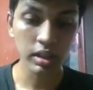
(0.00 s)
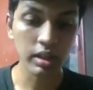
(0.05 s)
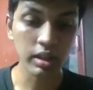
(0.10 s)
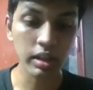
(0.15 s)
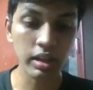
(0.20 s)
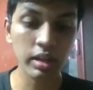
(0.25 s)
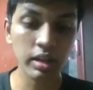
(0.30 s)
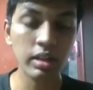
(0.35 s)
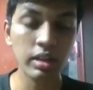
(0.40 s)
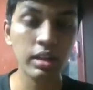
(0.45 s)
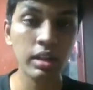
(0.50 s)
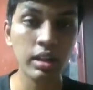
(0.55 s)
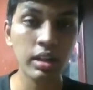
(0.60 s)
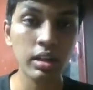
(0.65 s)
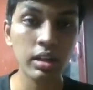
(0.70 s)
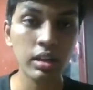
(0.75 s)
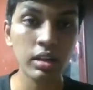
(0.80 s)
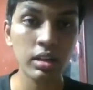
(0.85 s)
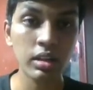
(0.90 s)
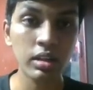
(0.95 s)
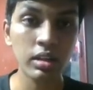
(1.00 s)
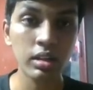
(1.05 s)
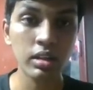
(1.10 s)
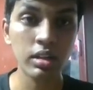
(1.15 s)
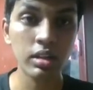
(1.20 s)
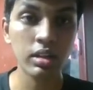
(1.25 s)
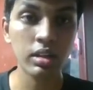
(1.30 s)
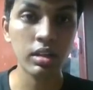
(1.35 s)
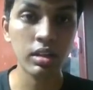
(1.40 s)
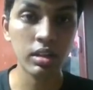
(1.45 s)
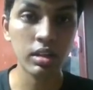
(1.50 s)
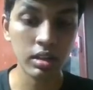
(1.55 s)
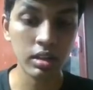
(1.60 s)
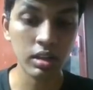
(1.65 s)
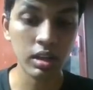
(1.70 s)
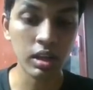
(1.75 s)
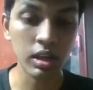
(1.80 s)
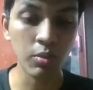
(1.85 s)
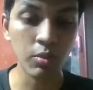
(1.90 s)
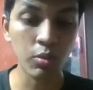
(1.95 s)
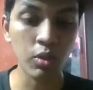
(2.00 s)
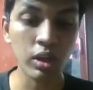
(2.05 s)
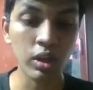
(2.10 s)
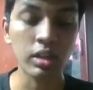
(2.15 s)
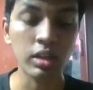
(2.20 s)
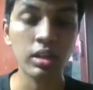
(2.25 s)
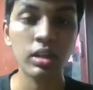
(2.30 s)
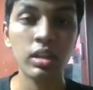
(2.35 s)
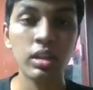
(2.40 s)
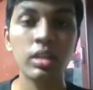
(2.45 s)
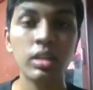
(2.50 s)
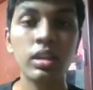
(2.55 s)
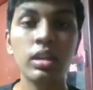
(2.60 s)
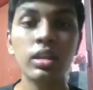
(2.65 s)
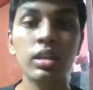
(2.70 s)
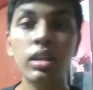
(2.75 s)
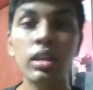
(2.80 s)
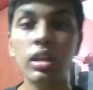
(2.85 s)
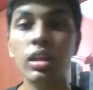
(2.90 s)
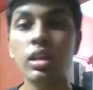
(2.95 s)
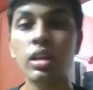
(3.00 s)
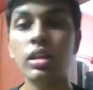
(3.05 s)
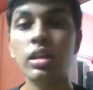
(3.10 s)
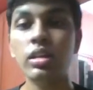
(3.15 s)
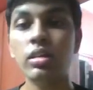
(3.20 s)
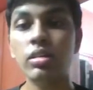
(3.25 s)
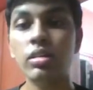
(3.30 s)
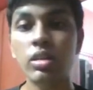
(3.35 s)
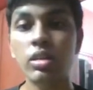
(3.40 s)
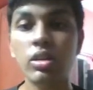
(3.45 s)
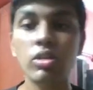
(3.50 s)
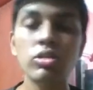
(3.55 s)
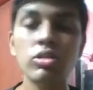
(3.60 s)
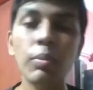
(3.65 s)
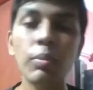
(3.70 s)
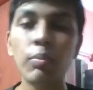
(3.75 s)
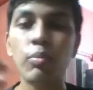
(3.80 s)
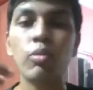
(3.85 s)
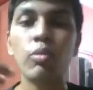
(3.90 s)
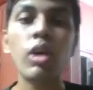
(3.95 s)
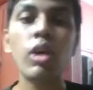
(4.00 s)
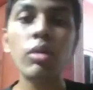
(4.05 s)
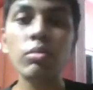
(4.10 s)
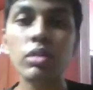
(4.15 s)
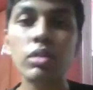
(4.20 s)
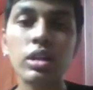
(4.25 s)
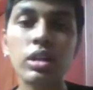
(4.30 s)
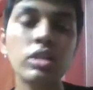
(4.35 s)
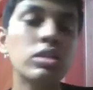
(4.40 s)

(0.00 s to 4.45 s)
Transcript: enter num1. You see, prompt is